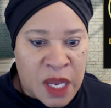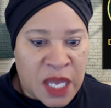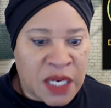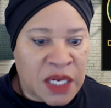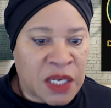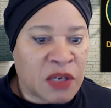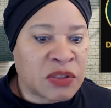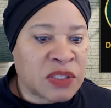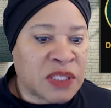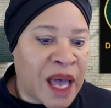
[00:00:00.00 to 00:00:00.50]

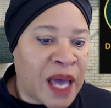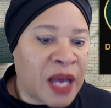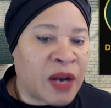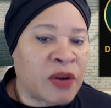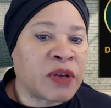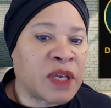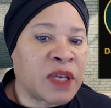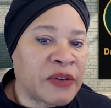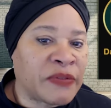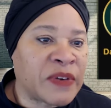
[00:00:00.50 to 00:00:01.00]
And he goes,
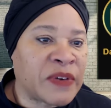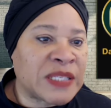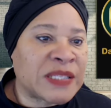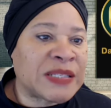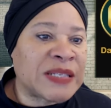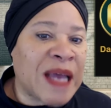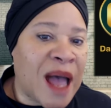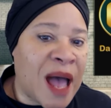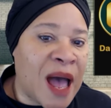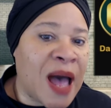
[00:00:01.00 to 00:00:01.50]
That'll give
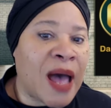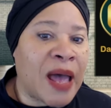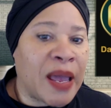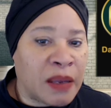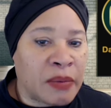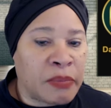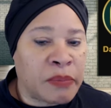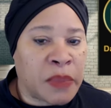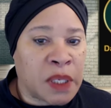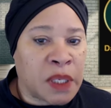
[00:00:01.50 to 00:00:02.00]
us
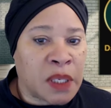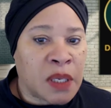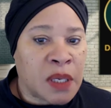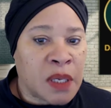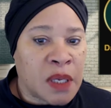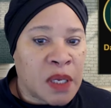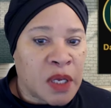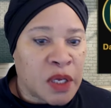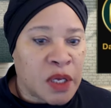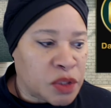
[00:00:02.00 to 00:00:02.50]
time
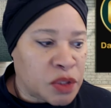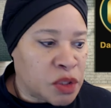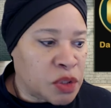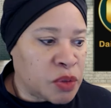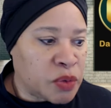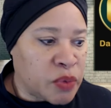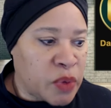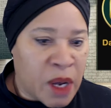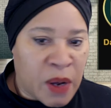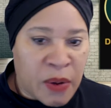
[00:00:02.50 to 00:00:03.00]

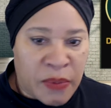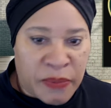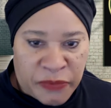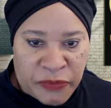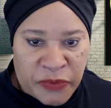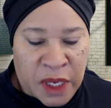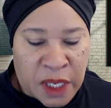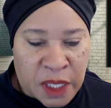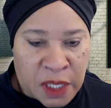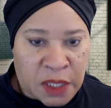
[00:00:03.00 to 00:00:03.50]
to help
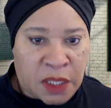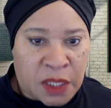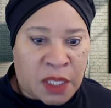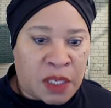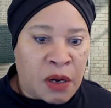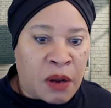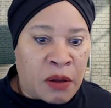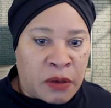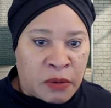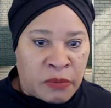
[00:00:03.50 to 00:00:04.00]
Finn
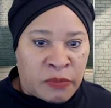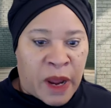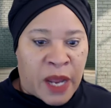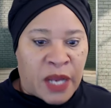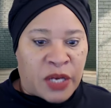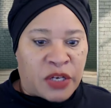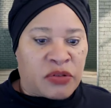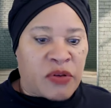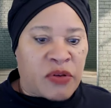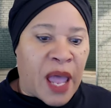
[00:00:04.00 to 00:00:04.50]
get on the
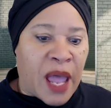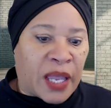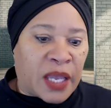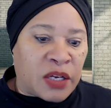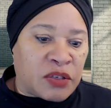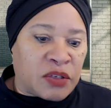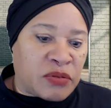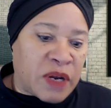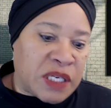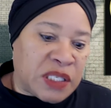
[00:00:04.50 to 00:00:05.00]
right track.
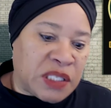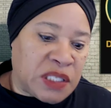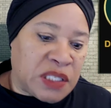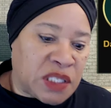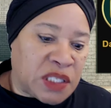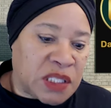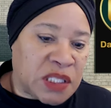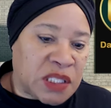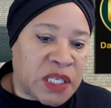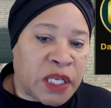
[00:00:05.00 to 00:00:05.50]
And Tracy
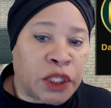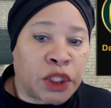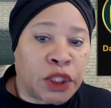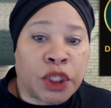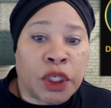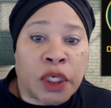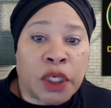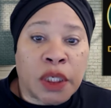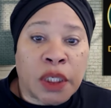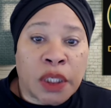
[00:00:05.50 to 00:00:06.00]
just said,
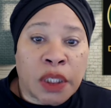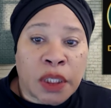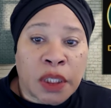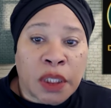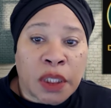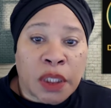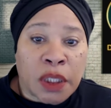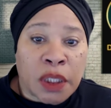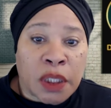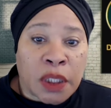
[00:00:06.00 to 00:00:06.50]
Look,
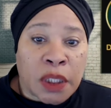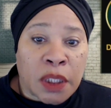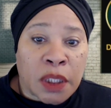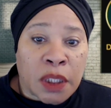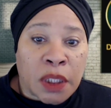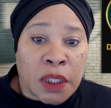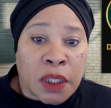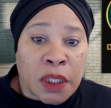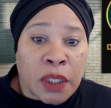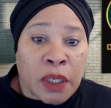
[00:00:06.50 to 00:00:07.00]

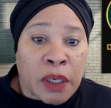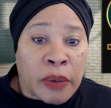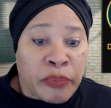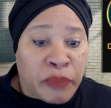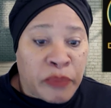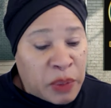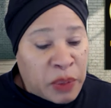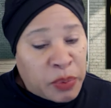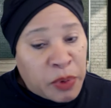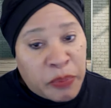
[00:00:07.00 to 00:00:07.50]

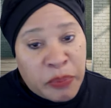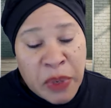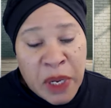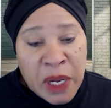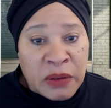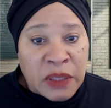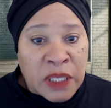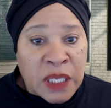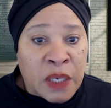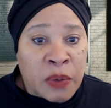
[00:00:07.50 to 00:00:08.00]
be
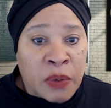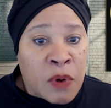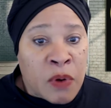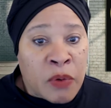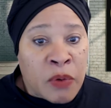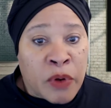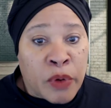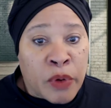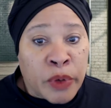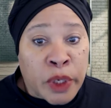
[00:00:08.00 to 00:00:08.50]
prepared that it
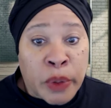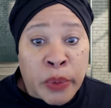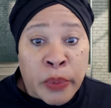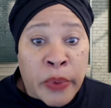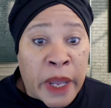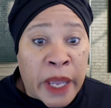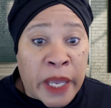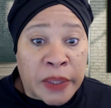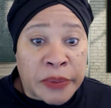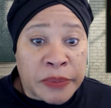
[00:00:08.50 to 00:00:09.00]
won't go your
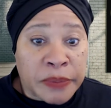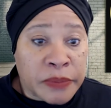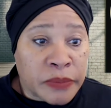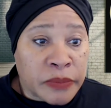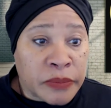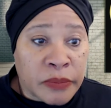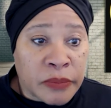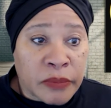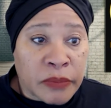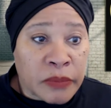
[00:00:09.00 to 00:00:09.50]
way.
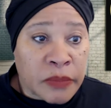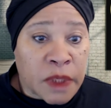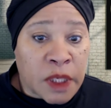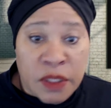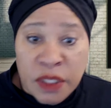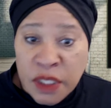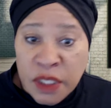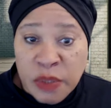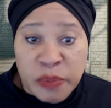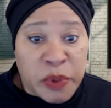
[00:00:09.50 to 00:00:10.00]

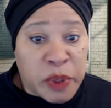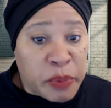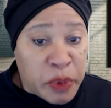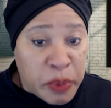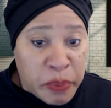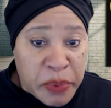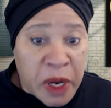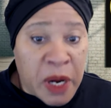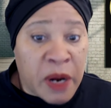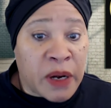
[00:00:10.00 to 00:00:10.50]
Just be
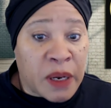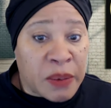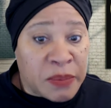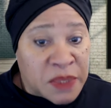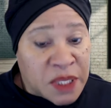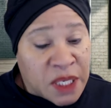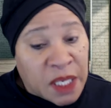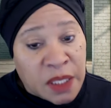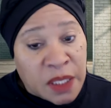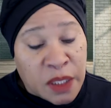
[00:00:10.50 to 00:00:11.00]
prepared,
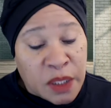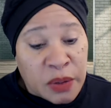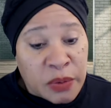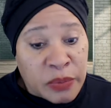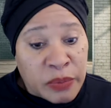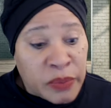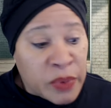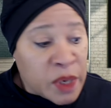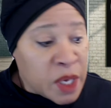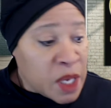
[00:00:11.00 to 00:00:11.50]
I'm telling you.